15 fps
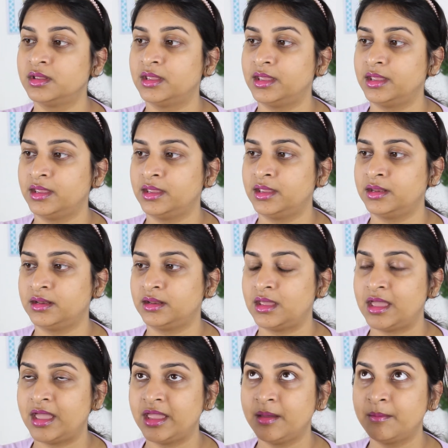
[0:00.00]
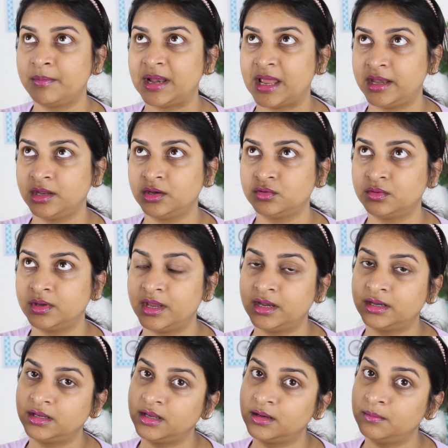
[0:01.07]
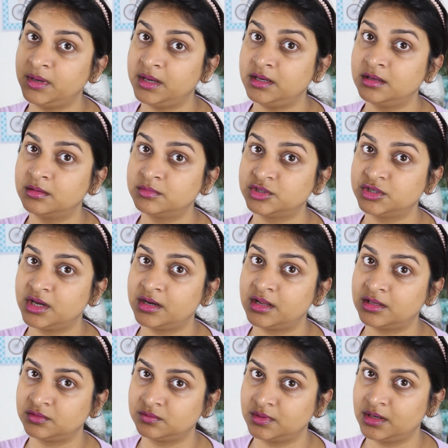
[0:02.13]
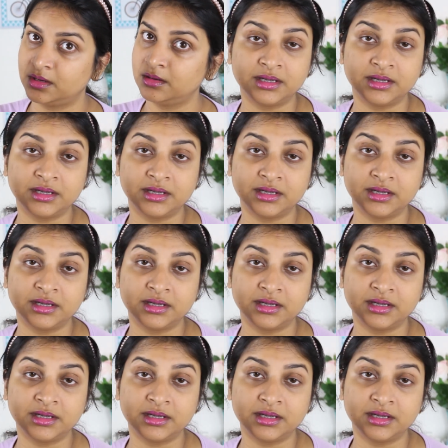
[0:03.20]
and I am planning to get in medium shade as well.